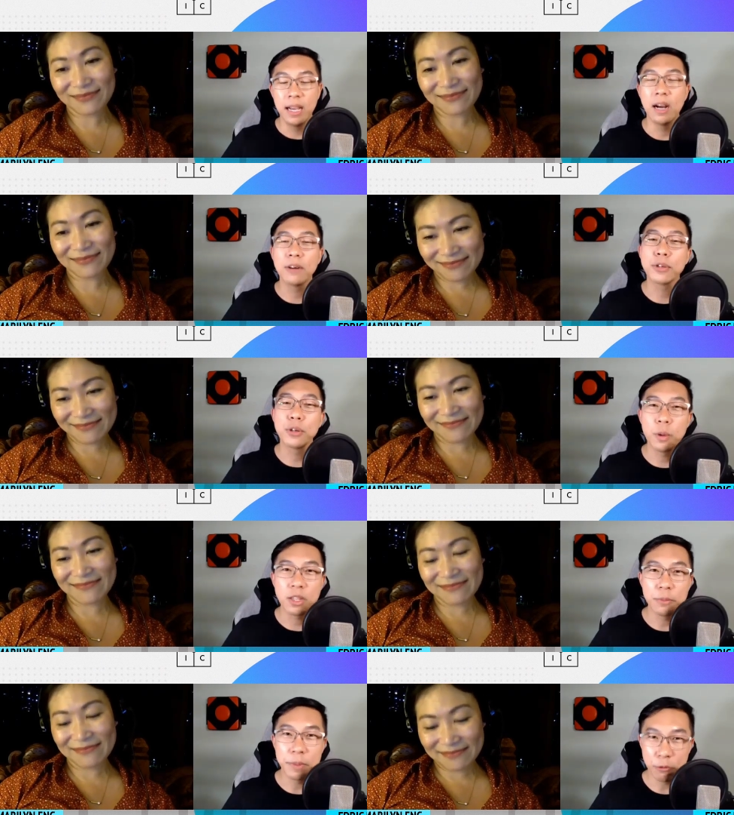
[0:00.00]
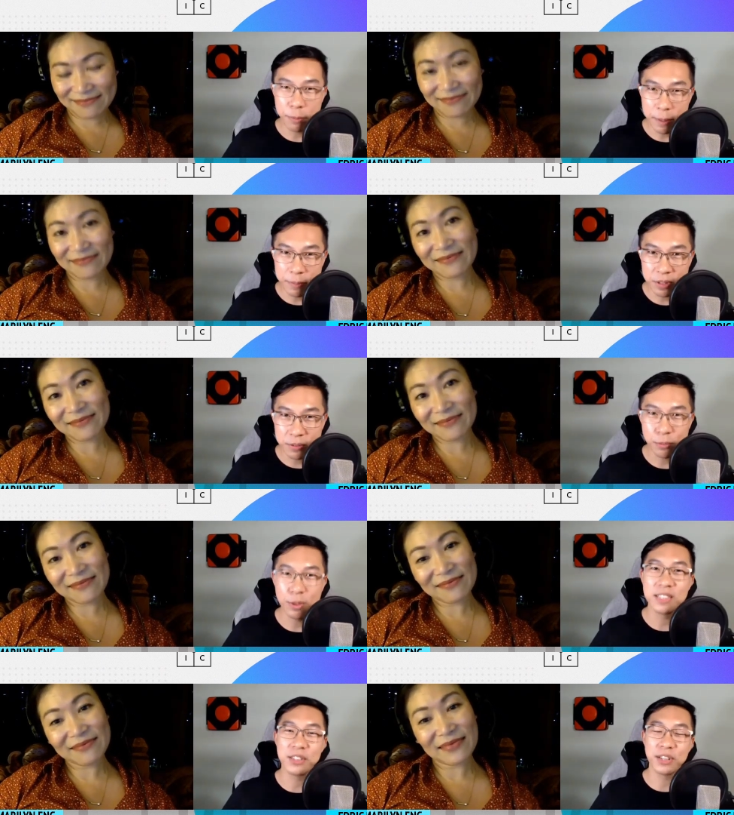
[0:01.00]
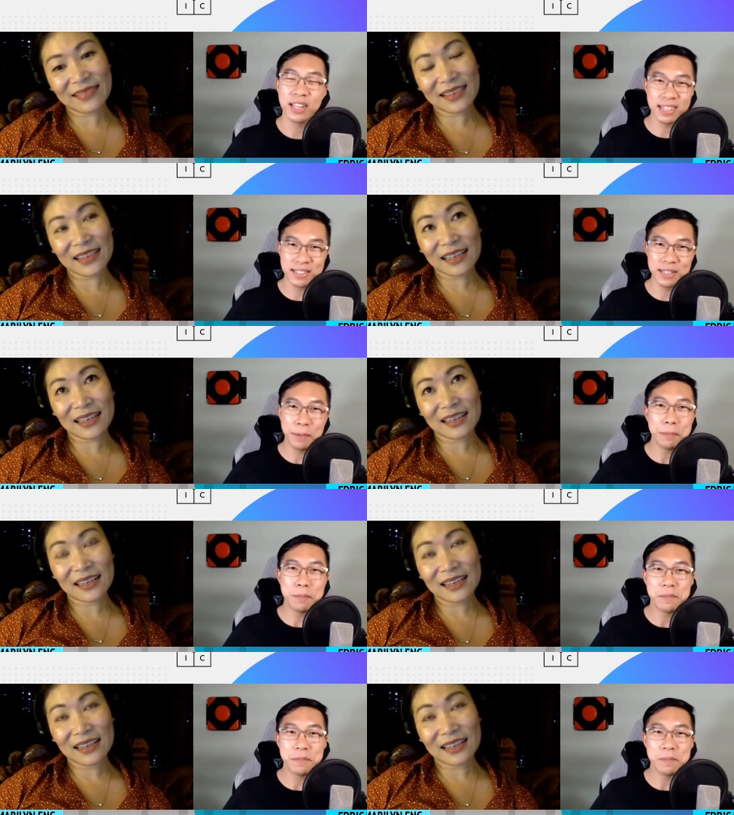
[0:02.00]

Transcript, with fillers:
Speaker 1: How do you want to be remembered? What is your legacy?